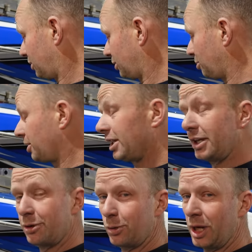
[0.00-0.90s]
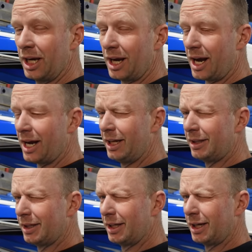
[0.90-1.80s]
going to build it the way I
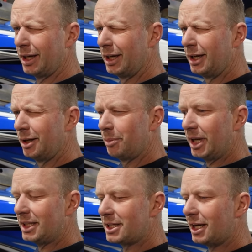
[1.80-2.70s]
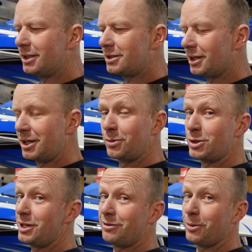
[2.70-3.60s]
think makes sense and then we'll
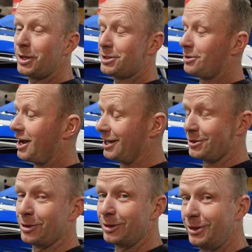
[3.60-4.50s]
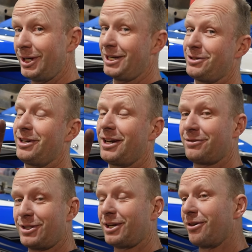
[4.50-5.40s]
see if it works or not so you guys are gonna have
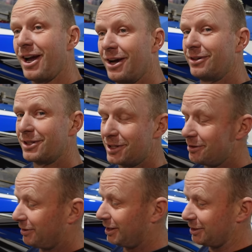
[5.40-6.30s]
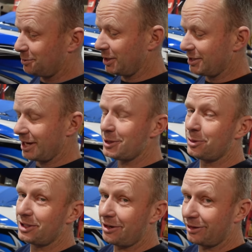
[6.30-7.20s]
to stick around and see if any of this makes sense
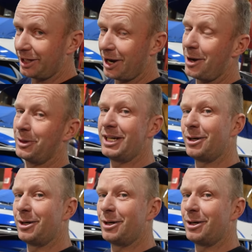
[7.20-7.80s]
but definitely comment